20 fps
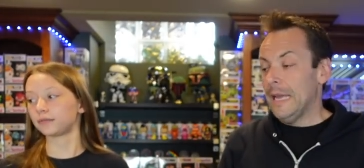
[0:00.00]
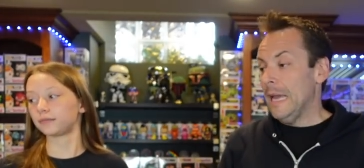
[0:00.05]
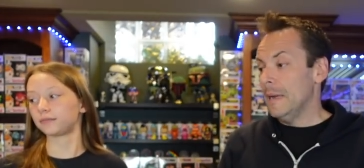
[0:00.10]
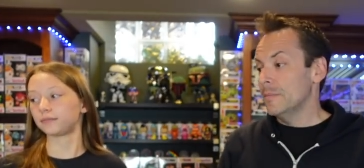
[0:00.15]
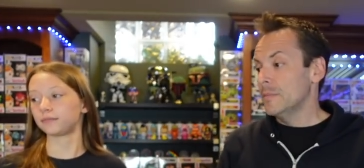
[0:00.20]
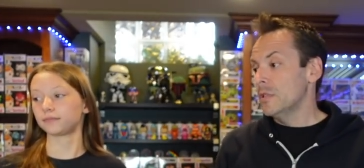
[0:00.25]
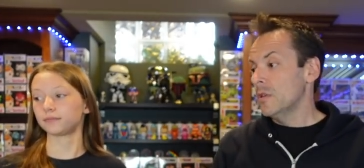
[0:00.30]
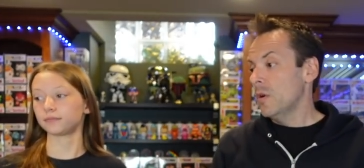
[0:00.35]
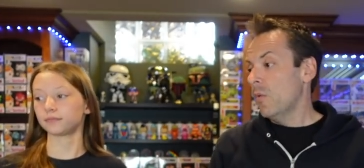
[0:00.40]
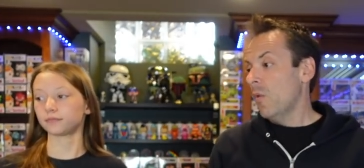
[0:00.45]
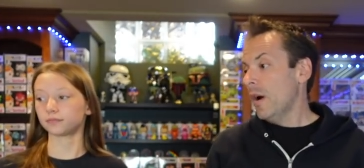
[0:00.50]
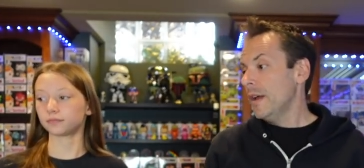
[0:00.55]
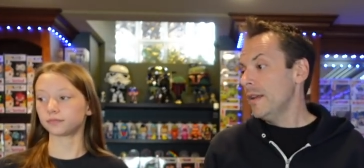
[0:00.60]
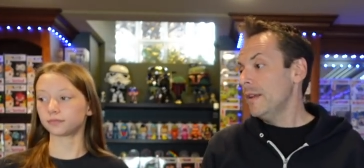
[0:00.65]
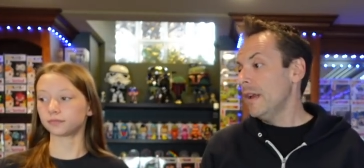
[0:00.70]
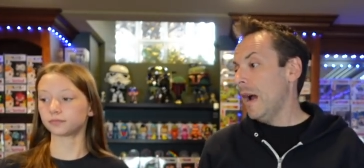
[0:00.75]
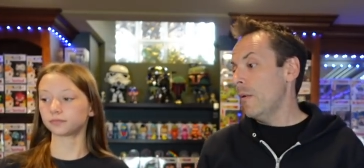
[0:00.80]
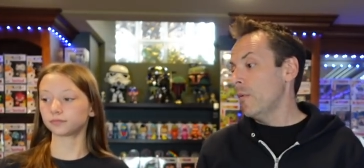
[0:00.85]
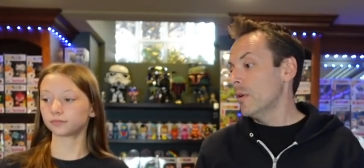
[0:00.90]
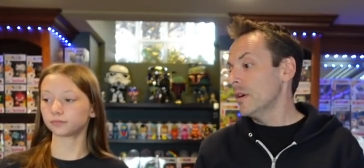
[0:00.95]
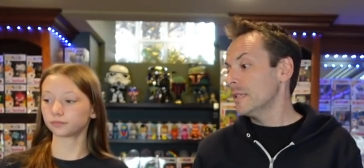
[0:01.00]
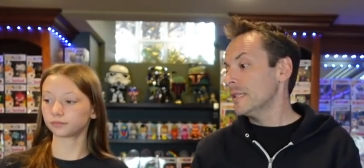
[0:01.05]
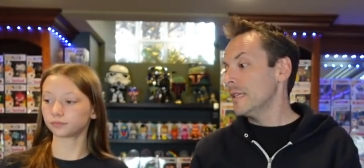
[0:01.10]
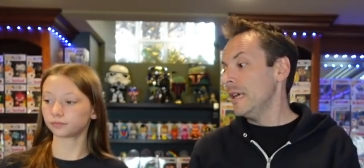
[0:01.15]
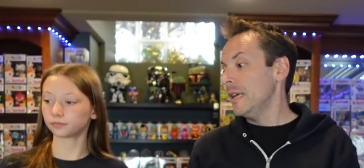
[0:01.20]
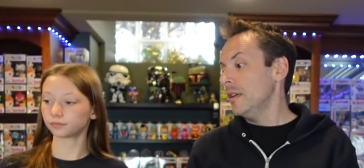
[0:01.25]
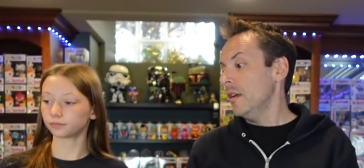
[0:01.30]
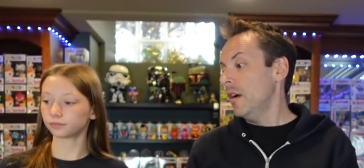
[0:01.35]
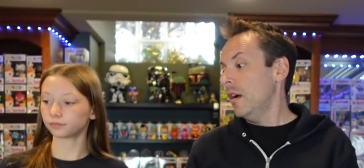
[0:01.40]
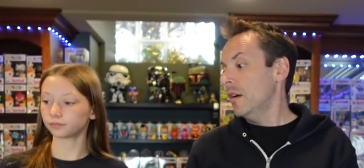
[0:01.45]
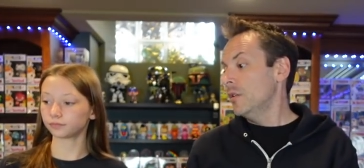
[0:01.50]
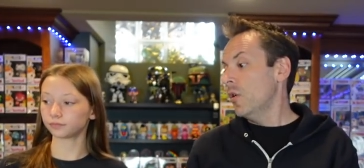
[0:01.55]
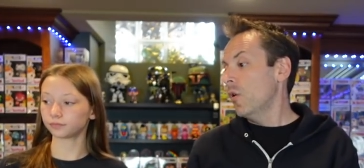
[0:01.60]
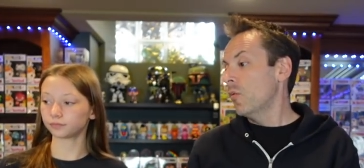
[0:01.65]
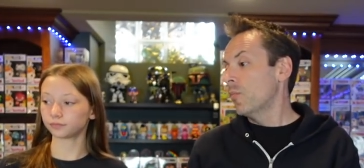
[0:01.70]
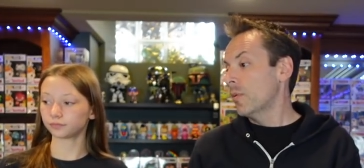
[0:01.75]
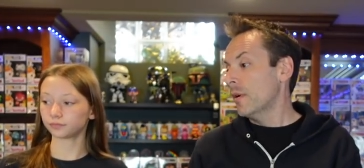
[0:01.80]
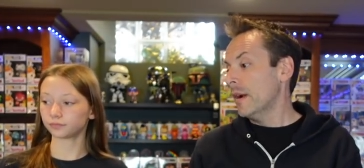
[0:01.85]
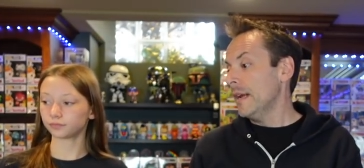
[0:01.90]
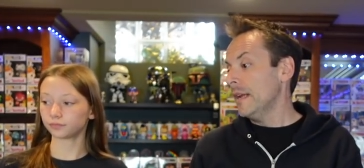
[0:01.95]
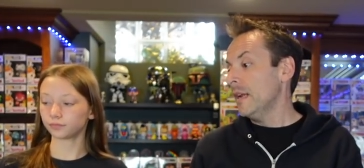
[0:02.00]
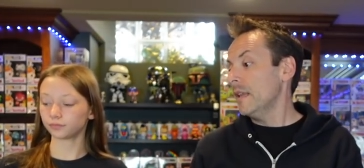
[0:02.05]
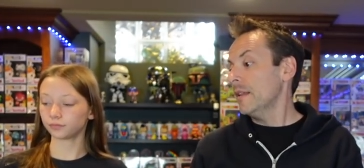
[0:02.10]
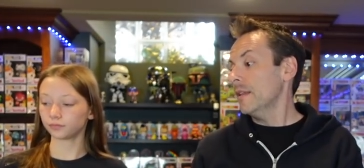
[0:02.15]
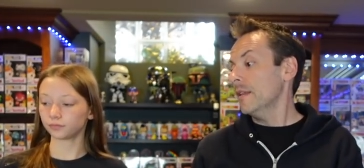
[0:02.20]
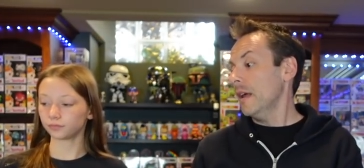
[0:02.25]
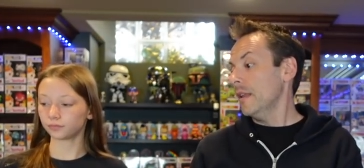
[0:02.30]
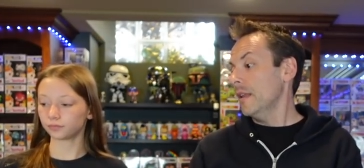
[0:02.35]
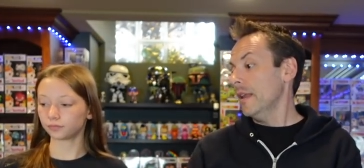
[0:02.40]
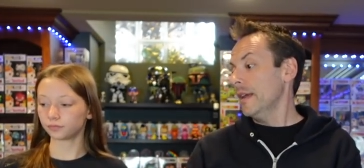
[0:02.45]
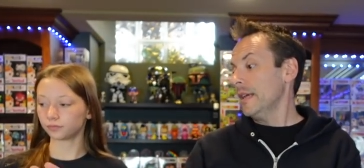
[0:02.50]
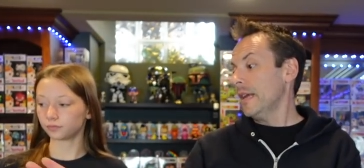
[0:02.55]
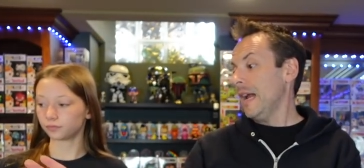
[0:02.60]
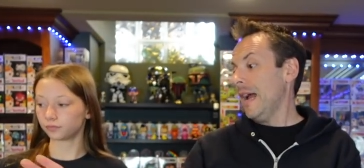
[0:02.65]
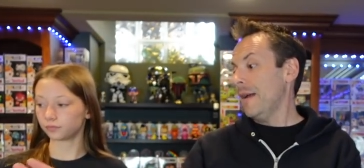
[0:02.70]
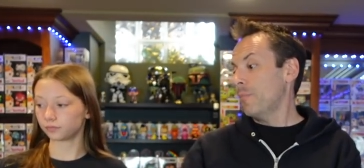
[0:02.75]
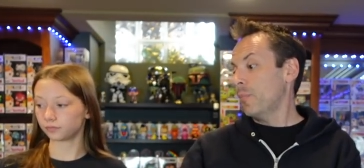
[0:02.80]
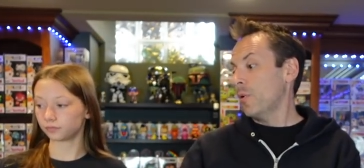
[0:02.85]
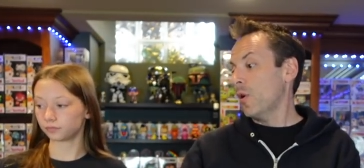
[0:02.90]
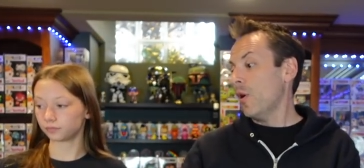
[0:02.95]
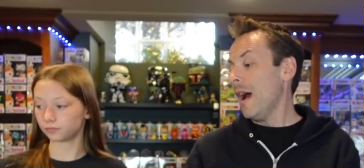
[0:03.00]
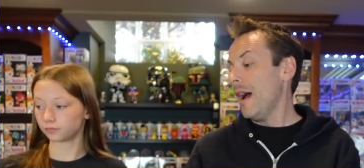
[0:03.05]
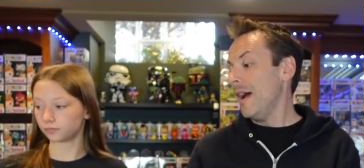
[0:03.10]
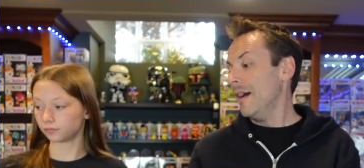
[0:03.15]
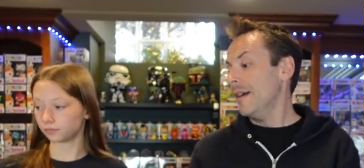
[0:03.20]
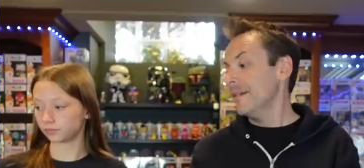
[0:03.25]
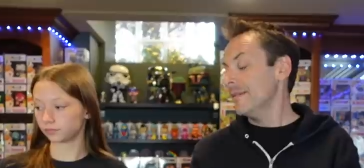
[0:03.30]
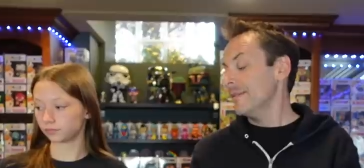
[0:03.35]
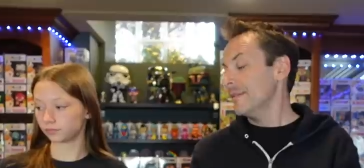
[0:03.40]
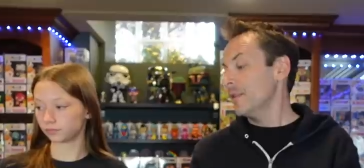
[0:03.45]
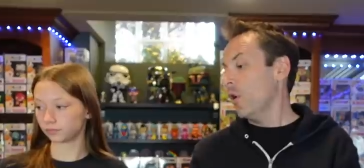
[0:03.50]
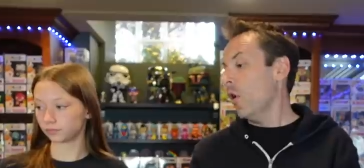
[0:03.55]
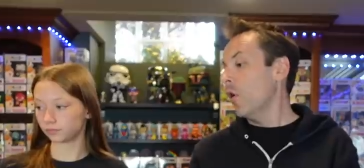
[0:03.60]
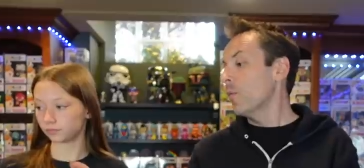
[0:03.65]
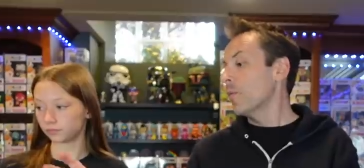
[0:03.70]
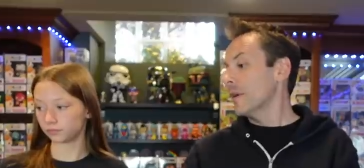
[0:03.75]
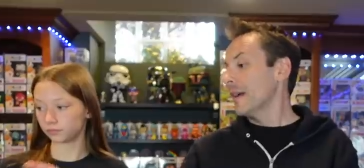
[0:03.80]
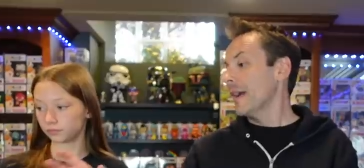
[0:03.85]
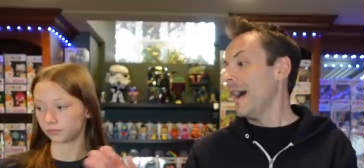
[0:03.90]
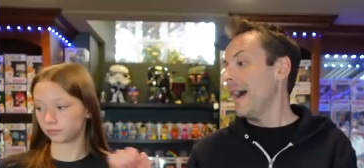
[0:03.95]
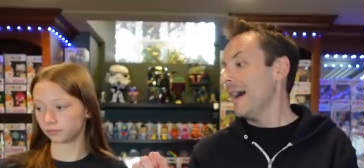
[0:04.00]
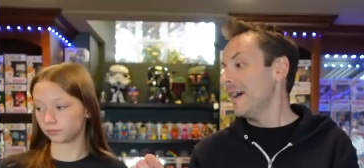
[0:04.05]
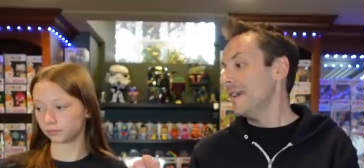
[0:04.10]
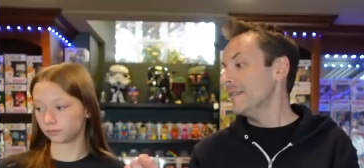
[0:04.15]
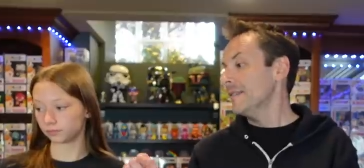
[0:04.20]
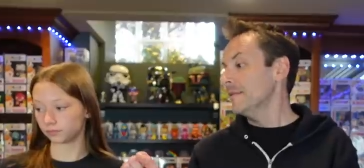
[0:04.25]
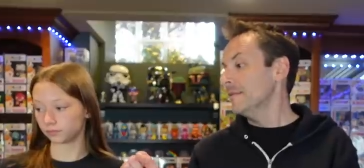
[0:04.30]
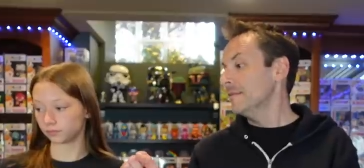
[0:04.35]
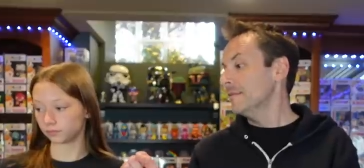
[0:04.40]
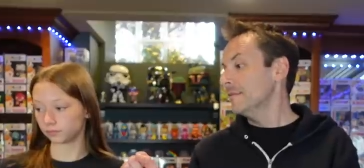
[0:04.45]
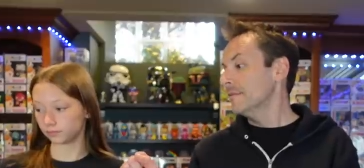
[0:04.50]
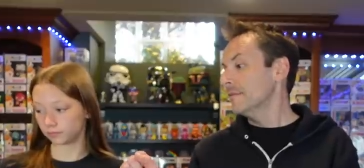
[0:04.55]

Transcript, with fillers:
Speaker 1: Gabs, you know what? I would have said a no-brainer. Like, Cobra Khan.